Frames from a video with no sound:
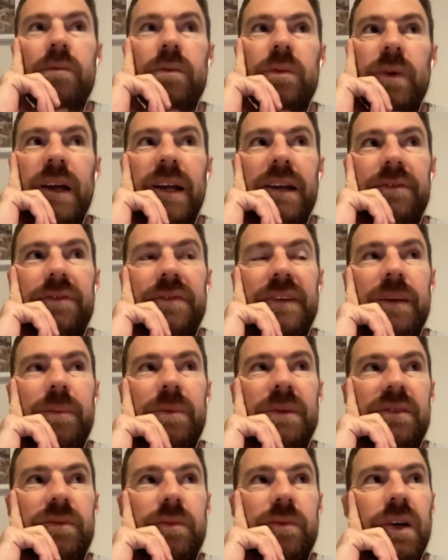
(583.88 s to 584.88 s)
I had a fair
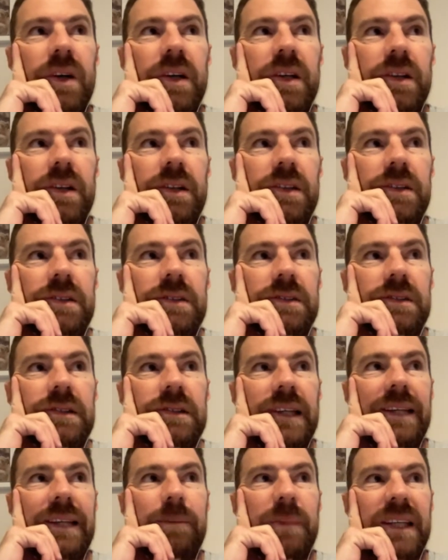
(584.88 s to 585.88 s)
bit of work on,
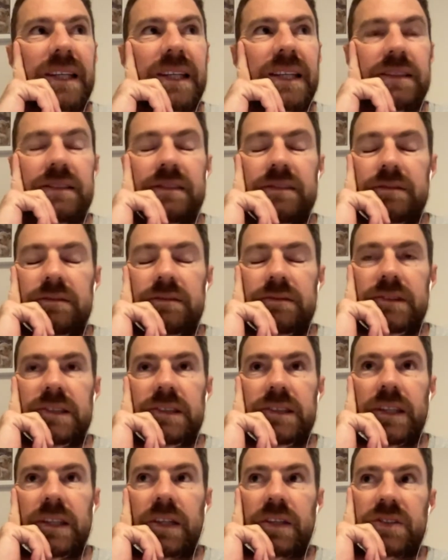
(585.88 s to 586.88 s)
and my kid
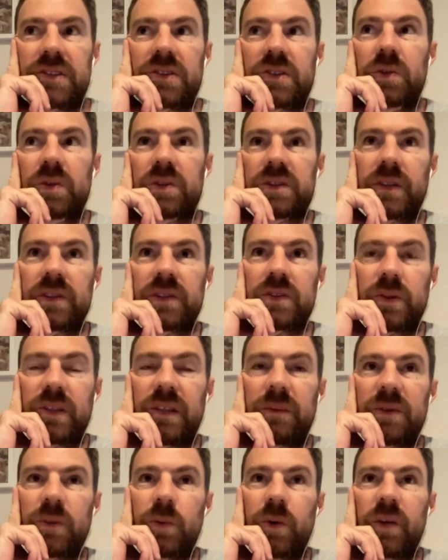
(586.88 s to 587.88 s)
didn't go to school, so I took
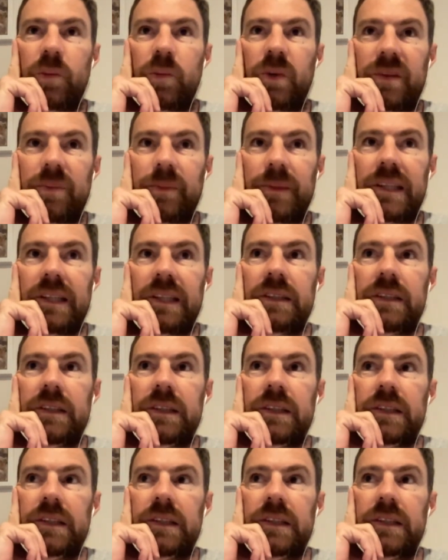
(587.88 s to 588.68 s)
him to work with me.